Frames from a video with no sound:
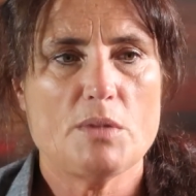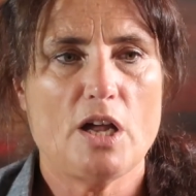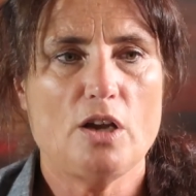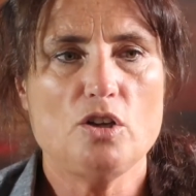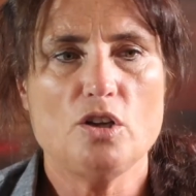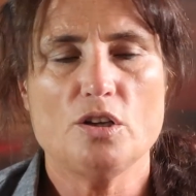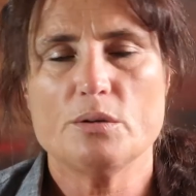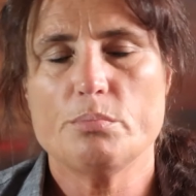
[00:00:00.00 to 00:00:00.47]

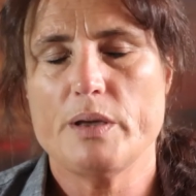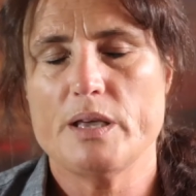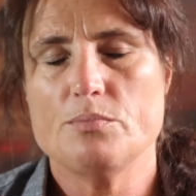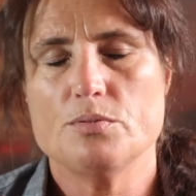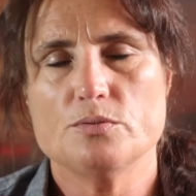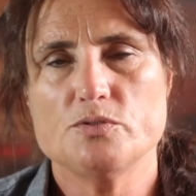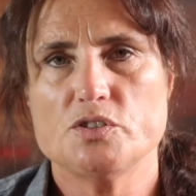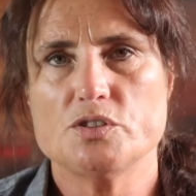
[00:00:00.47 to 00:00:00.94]
A lot of
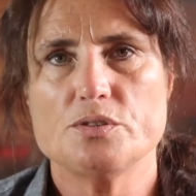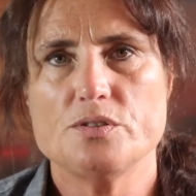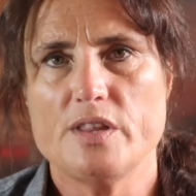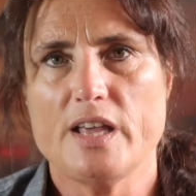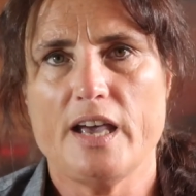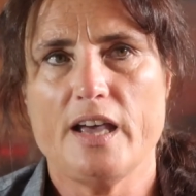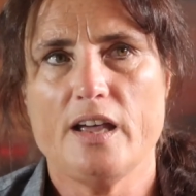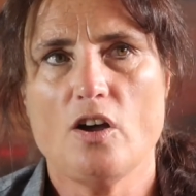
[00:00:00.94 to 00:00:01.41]
people
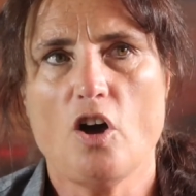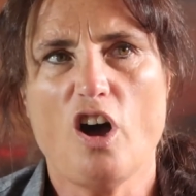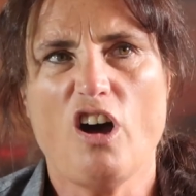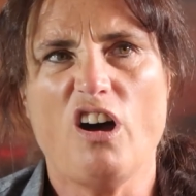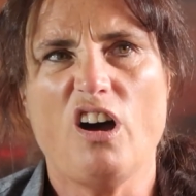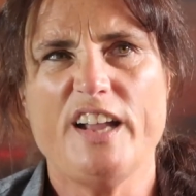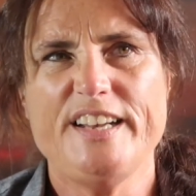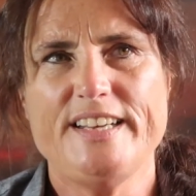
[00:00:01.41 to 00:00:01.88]
do that.
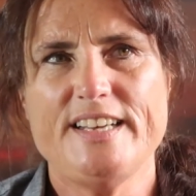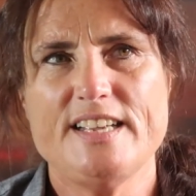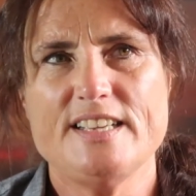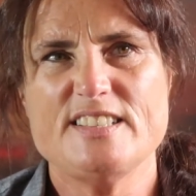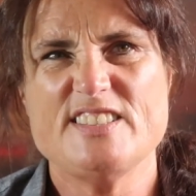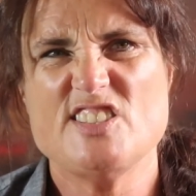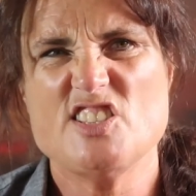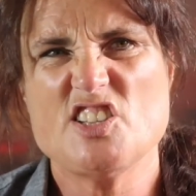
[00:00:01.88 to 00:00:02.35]
I
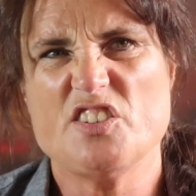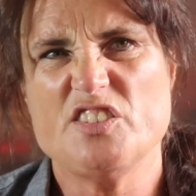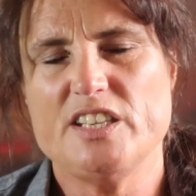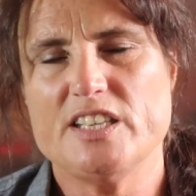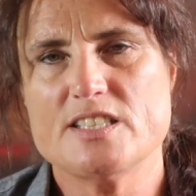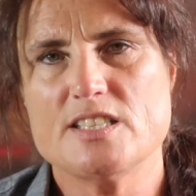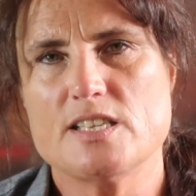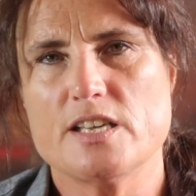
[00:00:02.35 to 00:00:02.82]

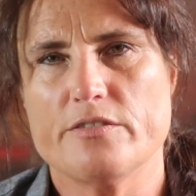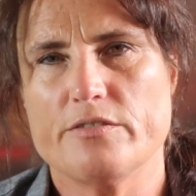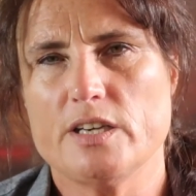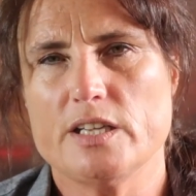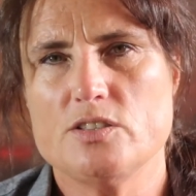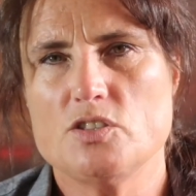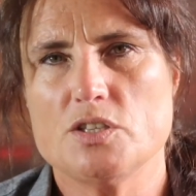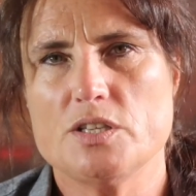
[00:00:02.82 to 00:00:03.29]
don't
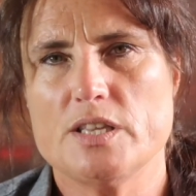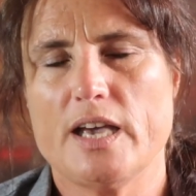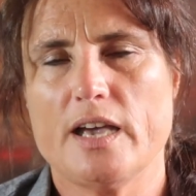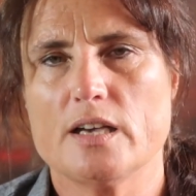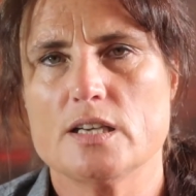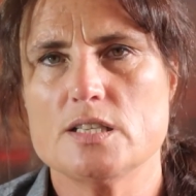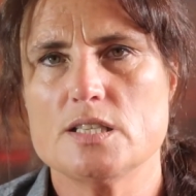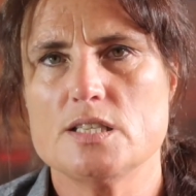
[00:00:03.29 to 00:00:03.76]
necessarily do
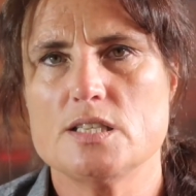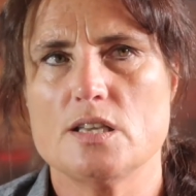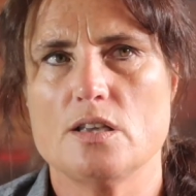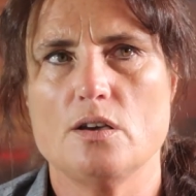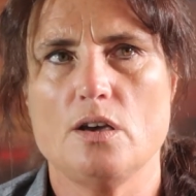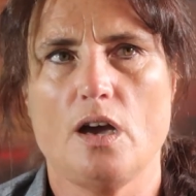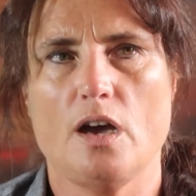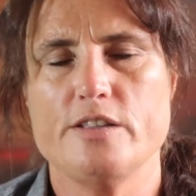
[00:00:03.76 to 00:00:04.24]
that because
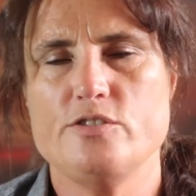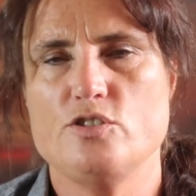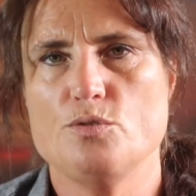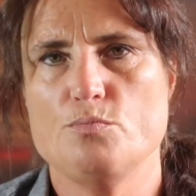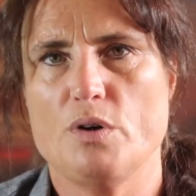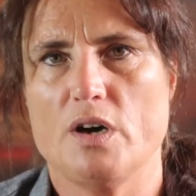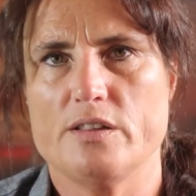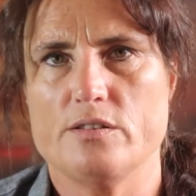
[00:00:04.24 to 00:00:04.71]
I
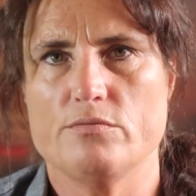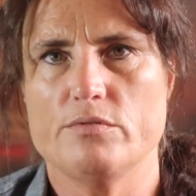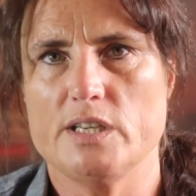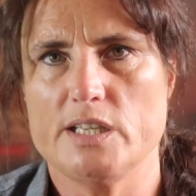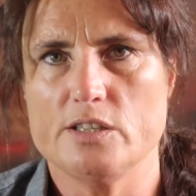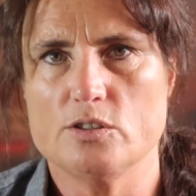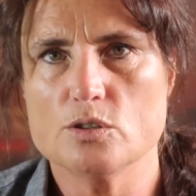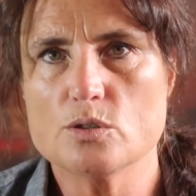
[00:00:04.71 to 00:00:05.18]
do buy the
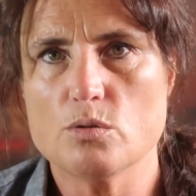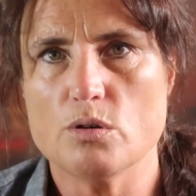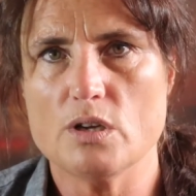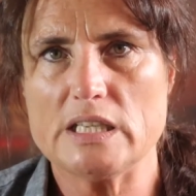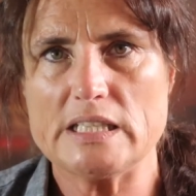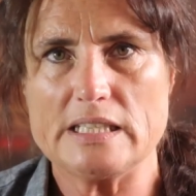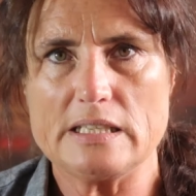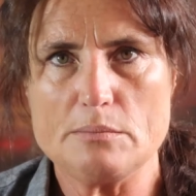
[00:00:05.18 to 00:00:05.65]
really good
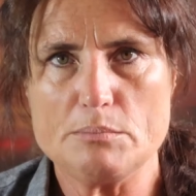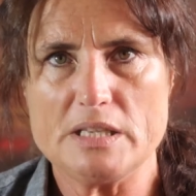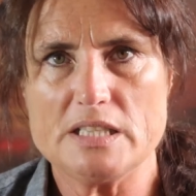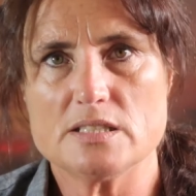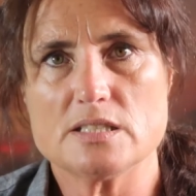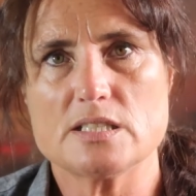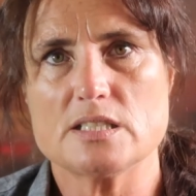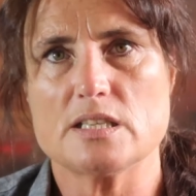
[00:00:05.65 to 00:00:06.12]
quality
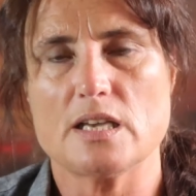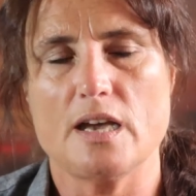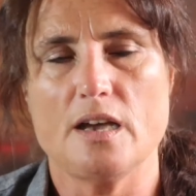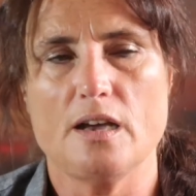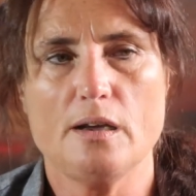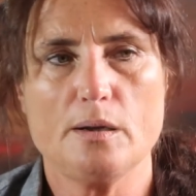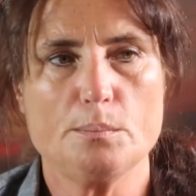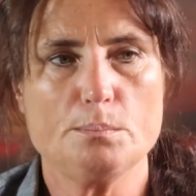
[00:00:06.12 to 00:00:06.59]
mince.
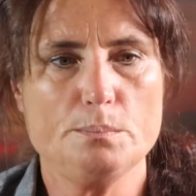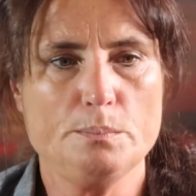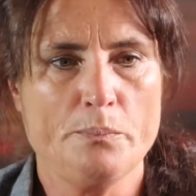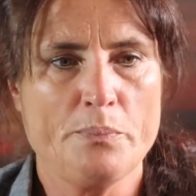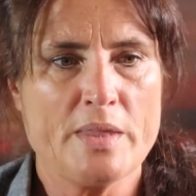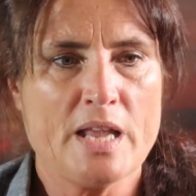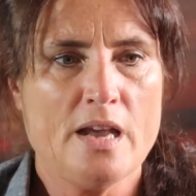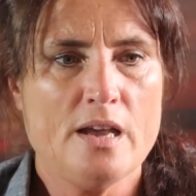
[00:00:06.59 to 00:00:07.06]

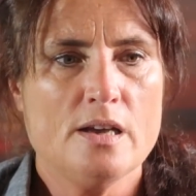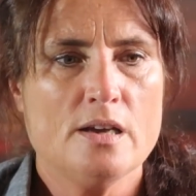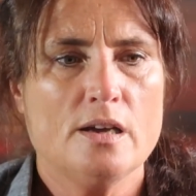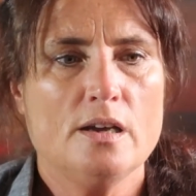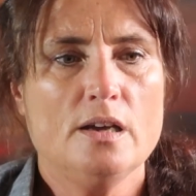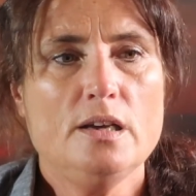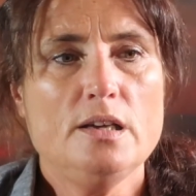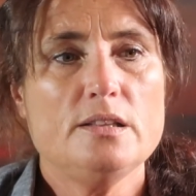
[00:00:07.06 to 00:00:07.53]

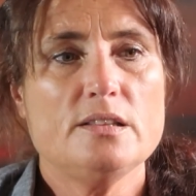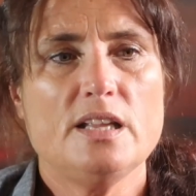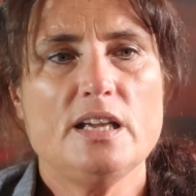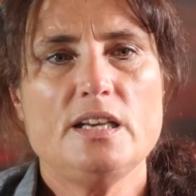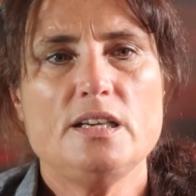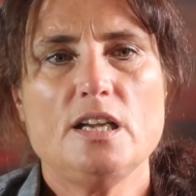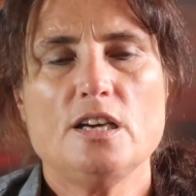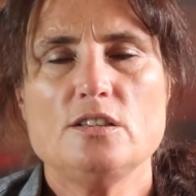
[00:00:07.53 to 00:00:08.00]

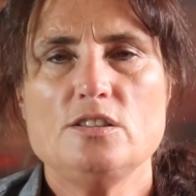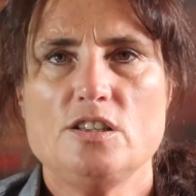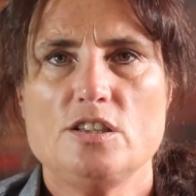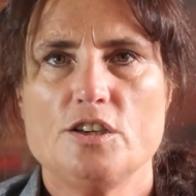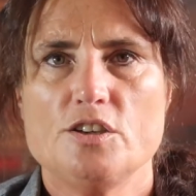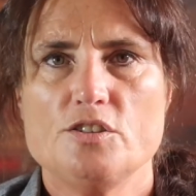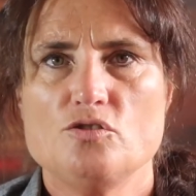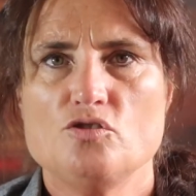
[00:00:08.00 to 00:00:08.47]
Then,
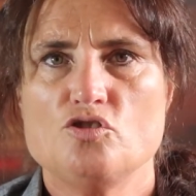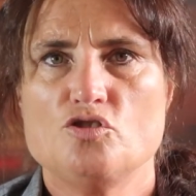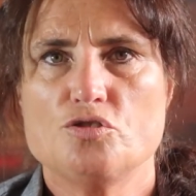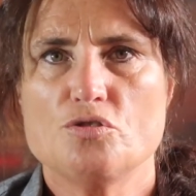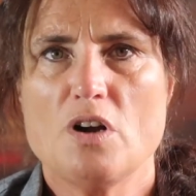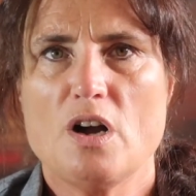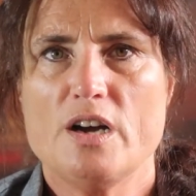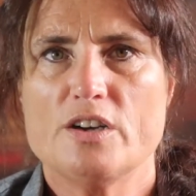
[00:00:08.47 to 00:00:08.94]
you know,
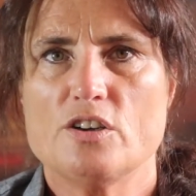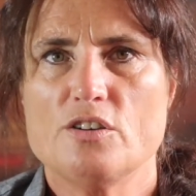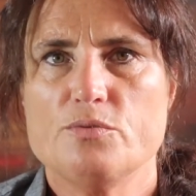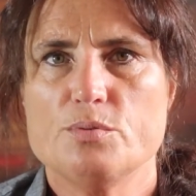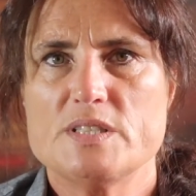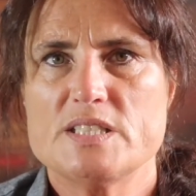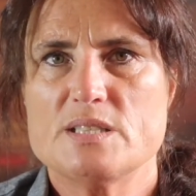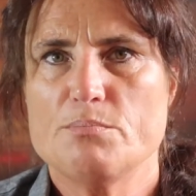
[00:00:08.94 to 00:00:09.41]
dry it
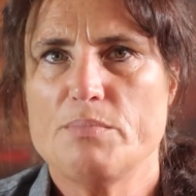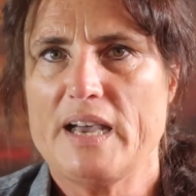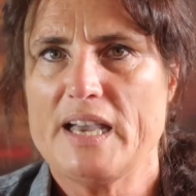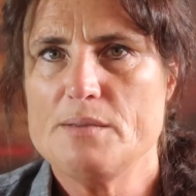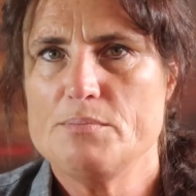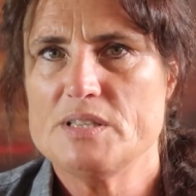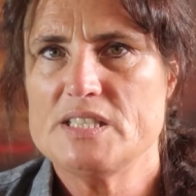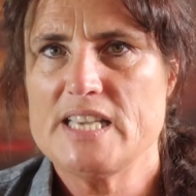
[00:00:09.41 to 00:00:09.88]
off with some
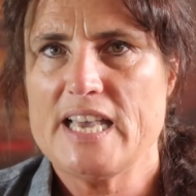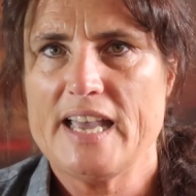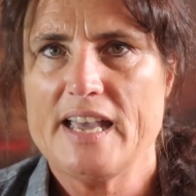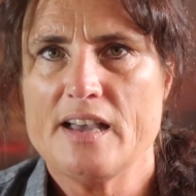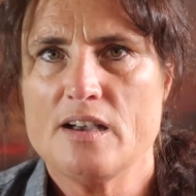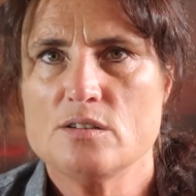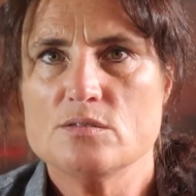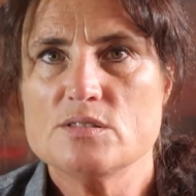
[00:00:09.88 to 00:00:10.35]
paper
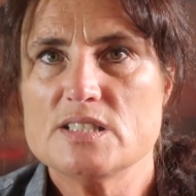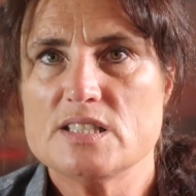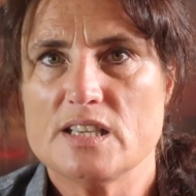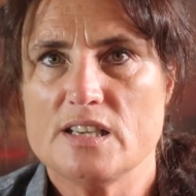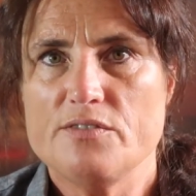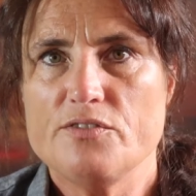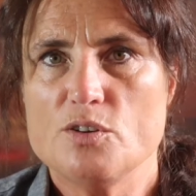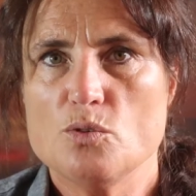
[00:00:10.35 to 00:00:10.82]
towels
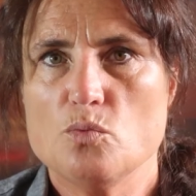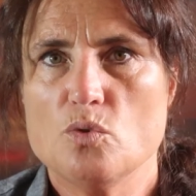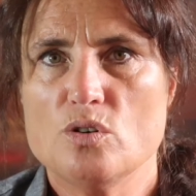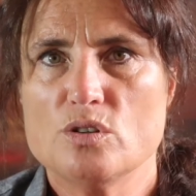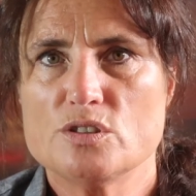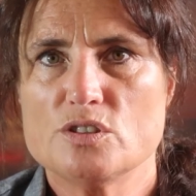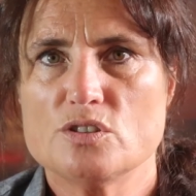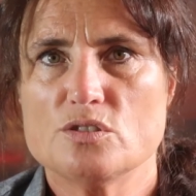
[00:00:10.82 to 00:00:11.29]
if you
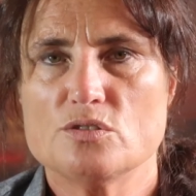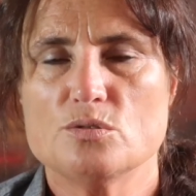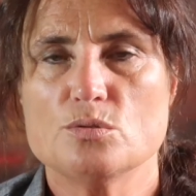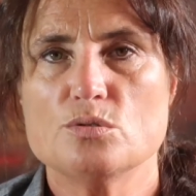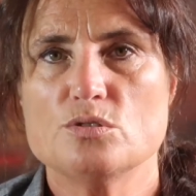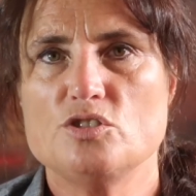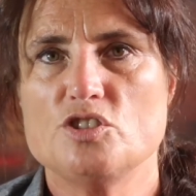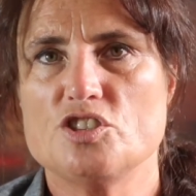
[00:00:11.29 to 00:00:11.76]
want,
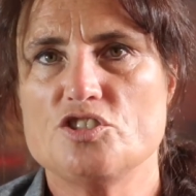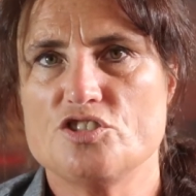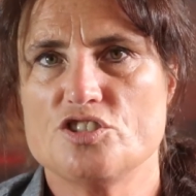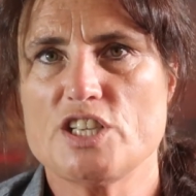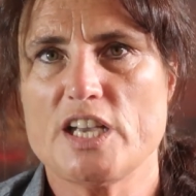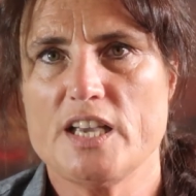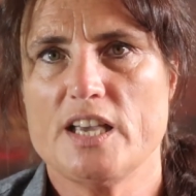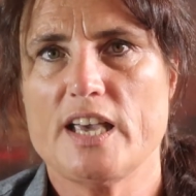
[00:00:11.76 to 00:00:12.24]
or just
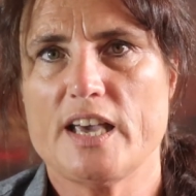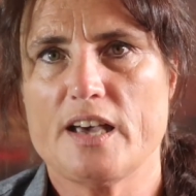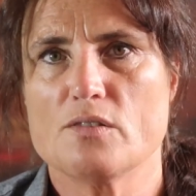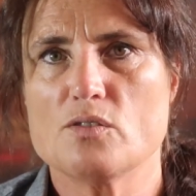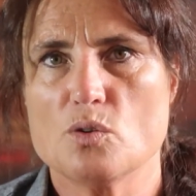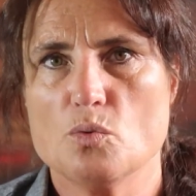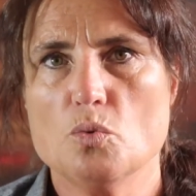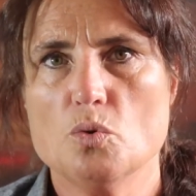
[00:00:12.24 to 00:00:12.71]
shake
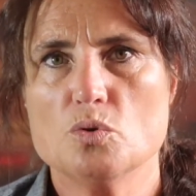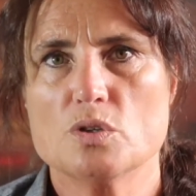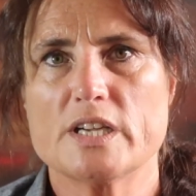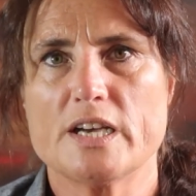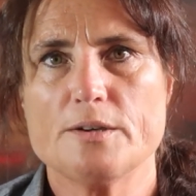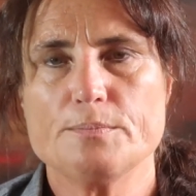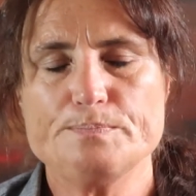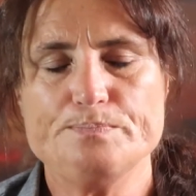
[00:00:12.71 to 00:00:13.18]
out the
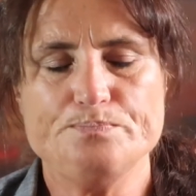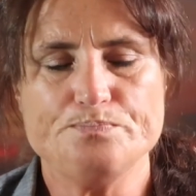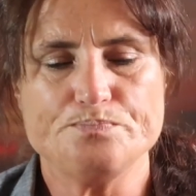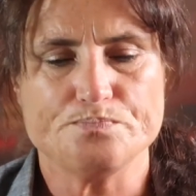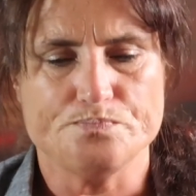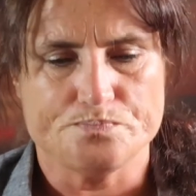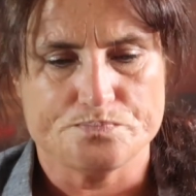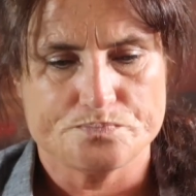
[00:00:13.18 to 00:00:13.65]
water.
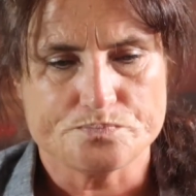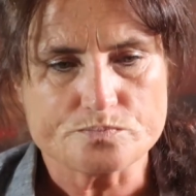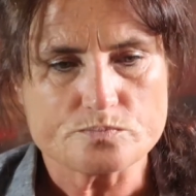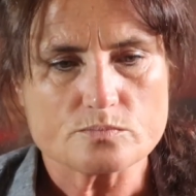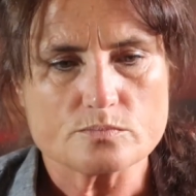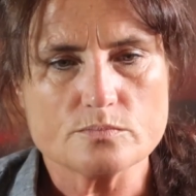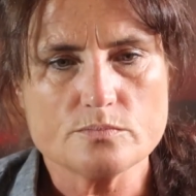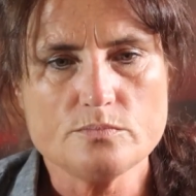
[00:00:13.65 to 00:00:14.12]

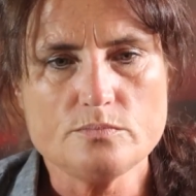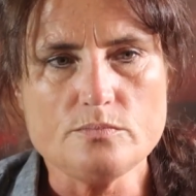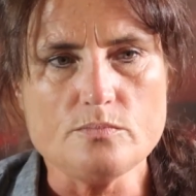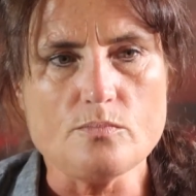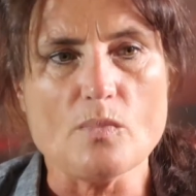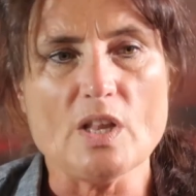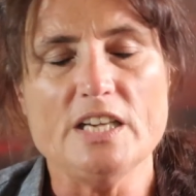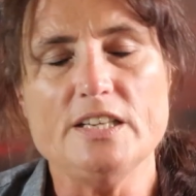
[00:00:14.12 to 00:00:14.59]

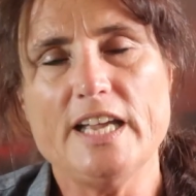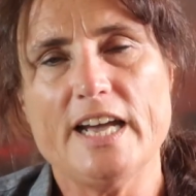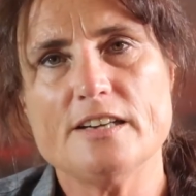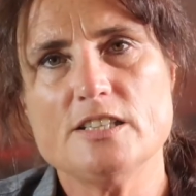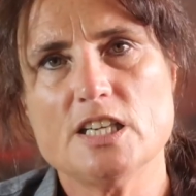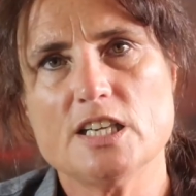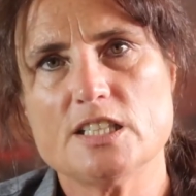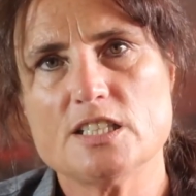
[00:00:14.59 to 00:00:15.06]
And
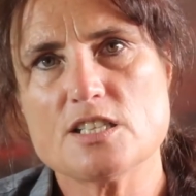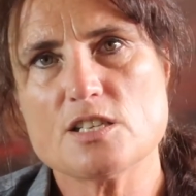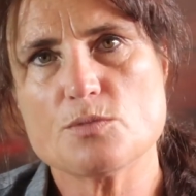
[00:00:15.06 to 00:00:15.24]
now you're going to